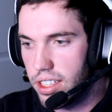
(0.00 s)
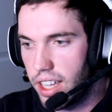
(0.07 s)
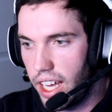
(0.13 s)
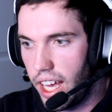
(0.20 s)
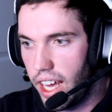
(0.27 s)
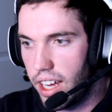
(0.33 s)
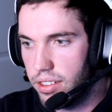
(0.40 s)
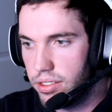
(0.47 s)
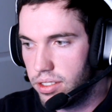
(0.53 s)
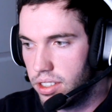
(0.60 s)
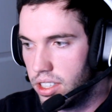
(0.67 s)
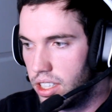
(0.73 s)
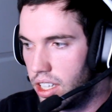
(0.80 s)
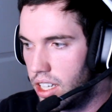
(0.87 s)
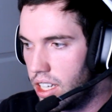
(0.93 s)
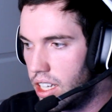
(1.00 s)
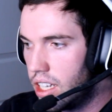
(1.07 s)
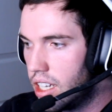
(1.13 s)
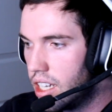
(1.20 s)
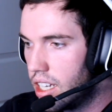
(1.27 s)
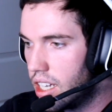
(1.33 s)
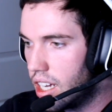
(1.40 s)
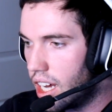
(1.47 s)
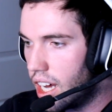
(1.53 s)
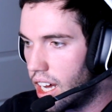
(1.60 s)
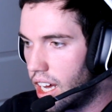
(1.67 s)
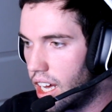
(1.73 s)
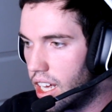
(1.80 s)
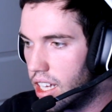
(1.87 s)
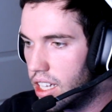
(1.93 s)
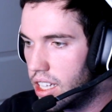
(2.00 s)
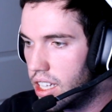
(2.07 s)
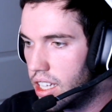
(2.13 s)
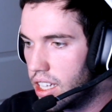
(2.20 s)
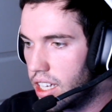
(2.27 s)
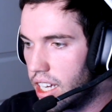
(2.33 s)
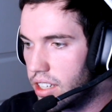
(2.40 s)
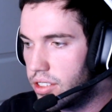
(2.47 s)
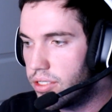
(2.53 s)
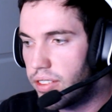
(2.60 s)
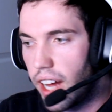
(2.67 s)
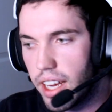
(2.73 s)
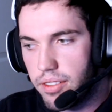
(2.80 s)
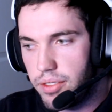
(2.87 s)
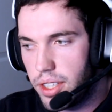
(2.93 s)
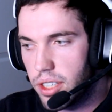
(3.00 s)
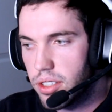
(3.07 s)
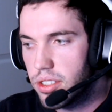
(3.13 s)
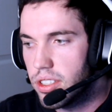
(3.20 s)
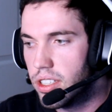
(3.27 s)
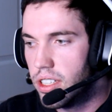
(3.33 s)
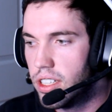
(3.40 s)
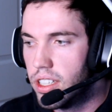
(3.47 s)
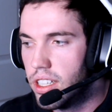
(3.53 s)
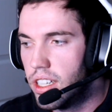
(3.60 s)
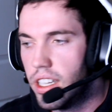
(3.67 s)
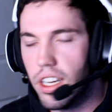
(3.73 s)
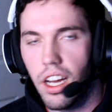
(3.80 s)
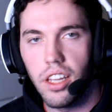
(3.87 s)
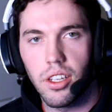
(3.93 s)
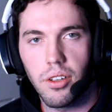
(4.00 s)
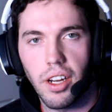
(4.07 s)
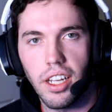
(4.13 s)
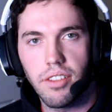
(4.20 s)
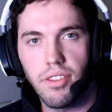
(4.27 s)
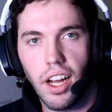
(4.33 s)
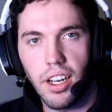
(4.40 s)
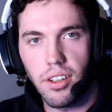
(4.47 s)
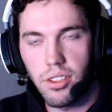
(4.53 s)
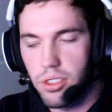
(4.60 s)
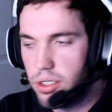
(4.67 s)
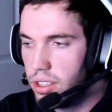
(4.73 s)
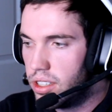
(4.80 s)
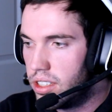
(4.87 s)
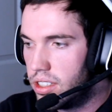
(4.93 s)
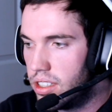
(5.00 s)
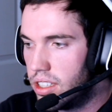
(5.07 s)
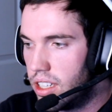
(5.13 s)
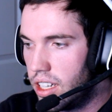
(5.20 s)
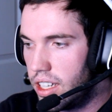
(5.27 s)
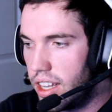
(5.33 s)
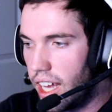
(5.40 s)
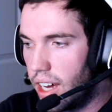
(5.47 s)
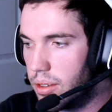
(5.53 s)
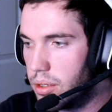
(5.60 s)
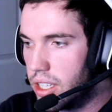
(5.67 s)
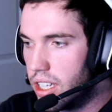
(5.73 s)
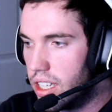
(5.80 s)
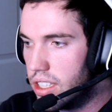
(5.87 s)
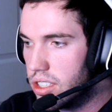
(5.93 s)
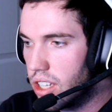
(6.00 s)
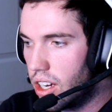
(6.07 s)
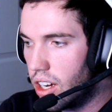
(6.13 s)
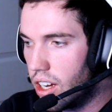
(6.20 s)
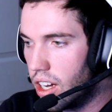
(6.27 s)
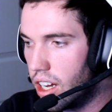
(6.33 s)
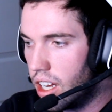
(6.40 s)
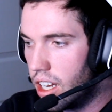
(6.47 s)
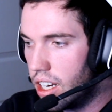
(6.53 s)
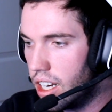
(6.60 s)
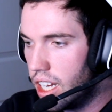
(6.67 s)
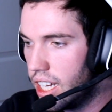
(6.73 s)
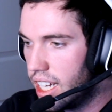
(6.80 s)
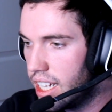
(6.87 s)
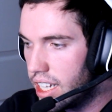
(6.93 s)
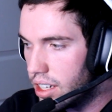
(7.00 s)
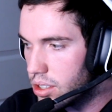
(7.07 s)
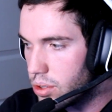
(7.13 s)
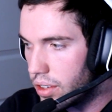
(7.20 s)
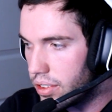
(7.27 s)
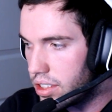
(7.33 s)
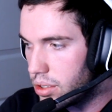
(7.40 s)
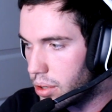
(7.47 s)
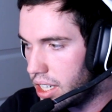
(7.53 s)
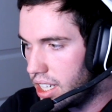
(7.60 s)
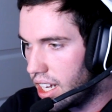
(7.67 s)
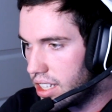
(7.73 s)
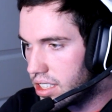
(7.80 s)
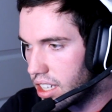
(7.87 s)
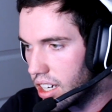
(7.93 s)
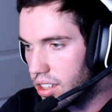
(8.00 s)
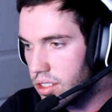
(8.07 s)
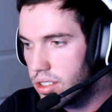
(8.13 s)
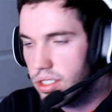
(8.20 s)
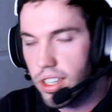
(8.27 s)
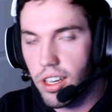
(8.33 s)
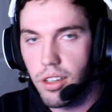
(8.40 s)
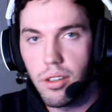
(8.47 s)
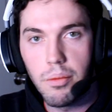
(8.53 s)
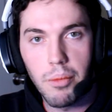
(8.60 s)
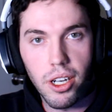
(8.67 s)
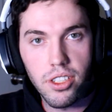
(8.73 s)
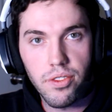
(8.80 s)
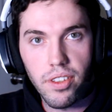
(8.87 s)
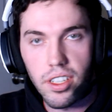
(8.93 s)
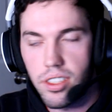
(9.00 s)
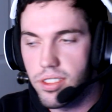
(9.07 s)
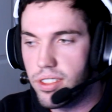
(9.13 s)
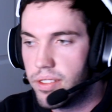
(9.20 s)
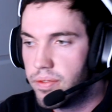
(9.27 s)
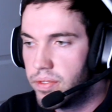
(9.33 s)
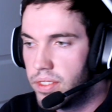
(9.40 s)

that they have, and 5 views on the grand finals. That was roughly 20 days ago, so March 1st.